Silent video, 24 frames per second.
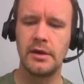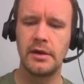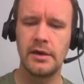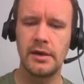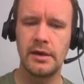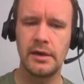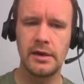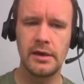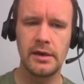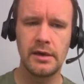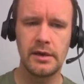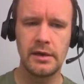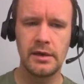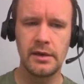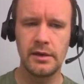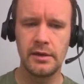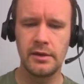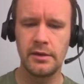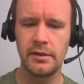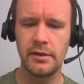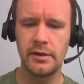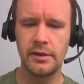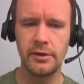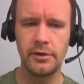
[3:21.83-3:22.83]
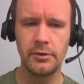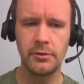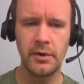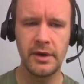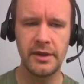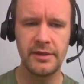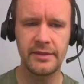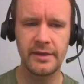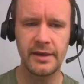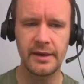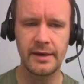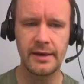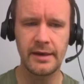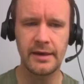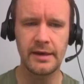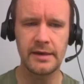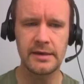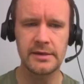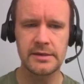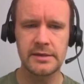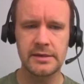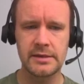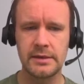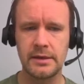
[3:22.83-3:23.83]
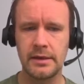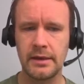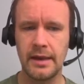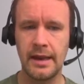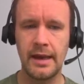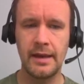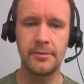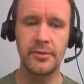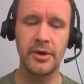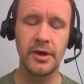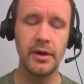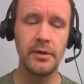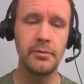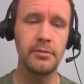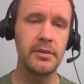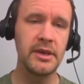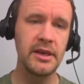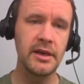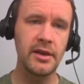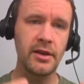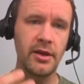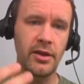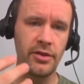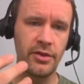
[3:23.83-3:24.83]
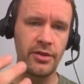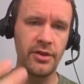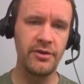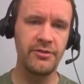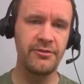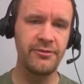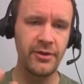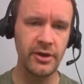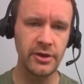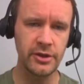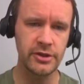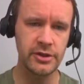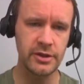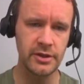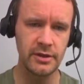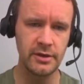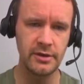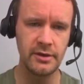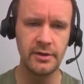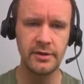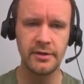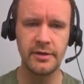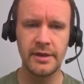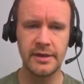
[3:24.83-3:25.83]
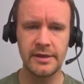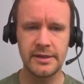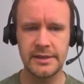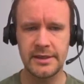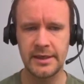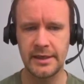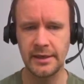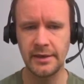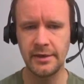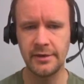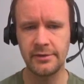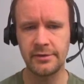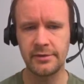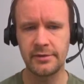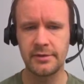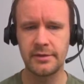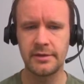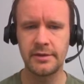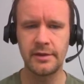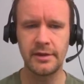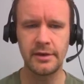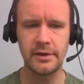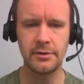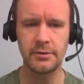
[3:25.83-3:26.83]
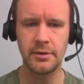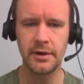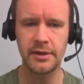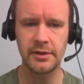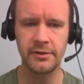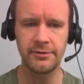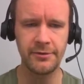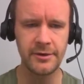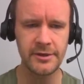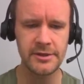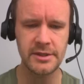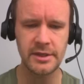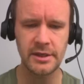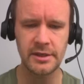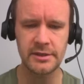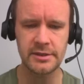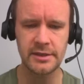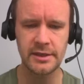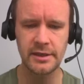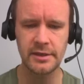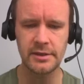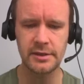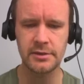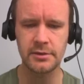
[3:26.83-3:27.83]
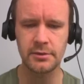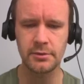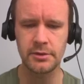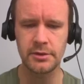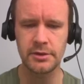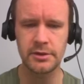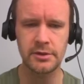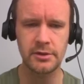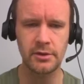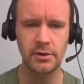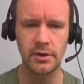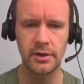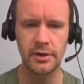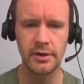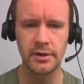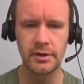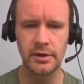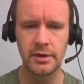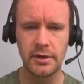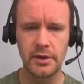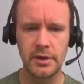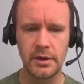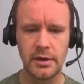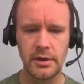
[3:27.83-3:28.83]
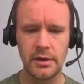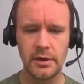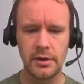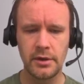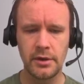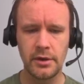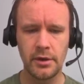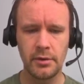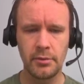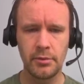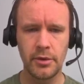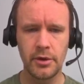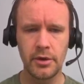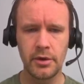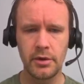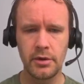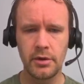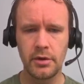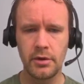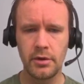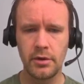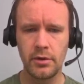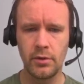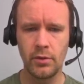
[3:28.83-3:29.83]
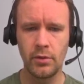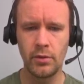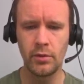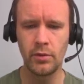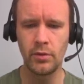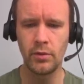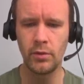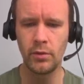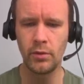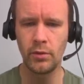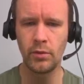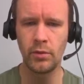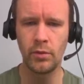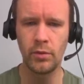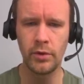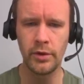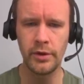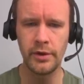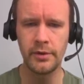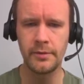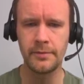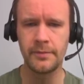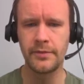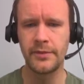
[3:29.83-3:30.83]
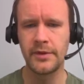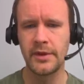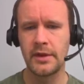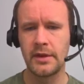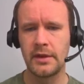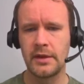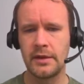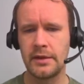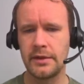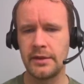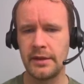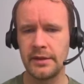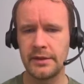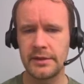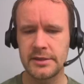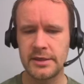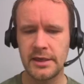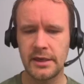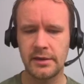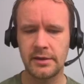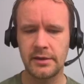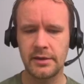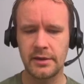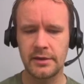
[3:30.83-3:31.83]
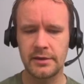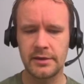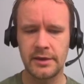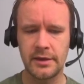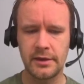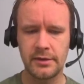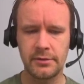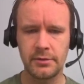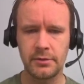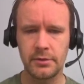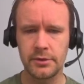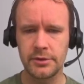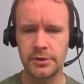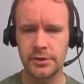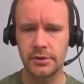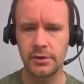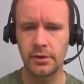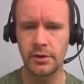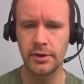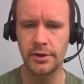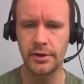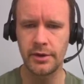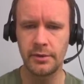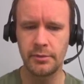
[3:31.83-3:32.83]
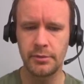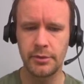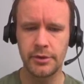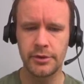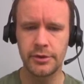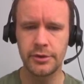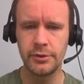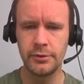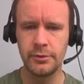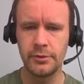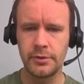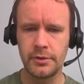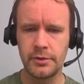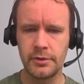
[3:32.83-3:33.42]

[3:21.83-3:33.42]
uh, then you write that as lambda, meaning the function that takes. Then you write the first thing it takes, so we just call it number one. Then the second thing it takes, we'll just call it number two.